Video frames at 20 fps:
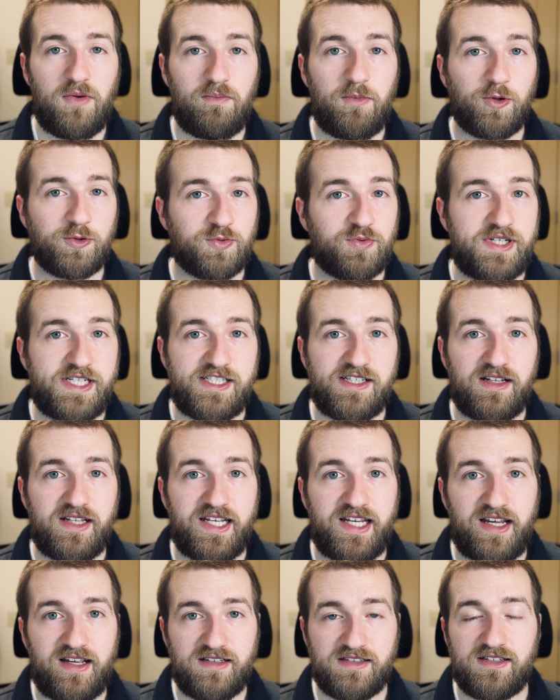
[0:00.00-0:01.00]
Most
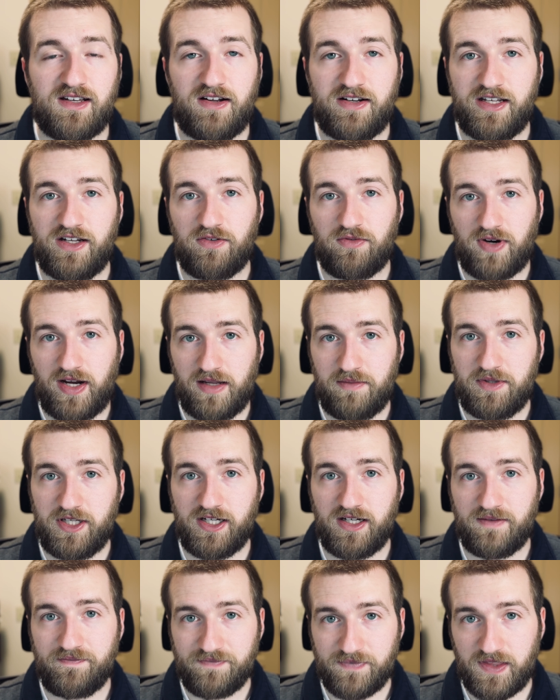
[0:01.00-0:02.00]
recently in Saudi
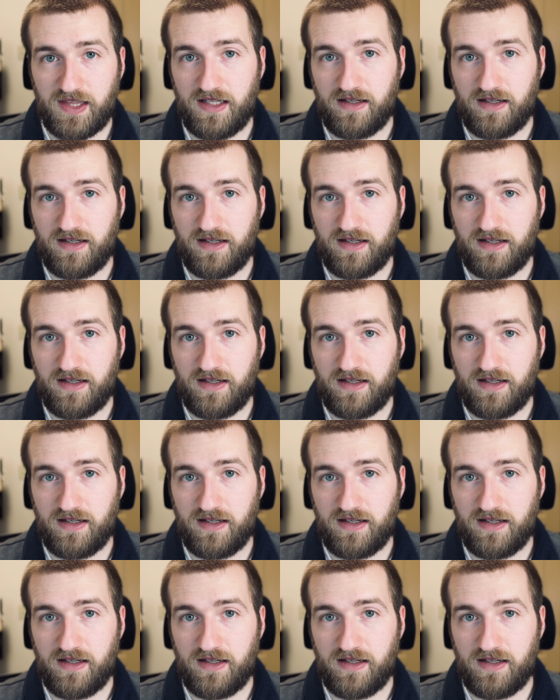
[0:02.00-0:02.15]
Arabia,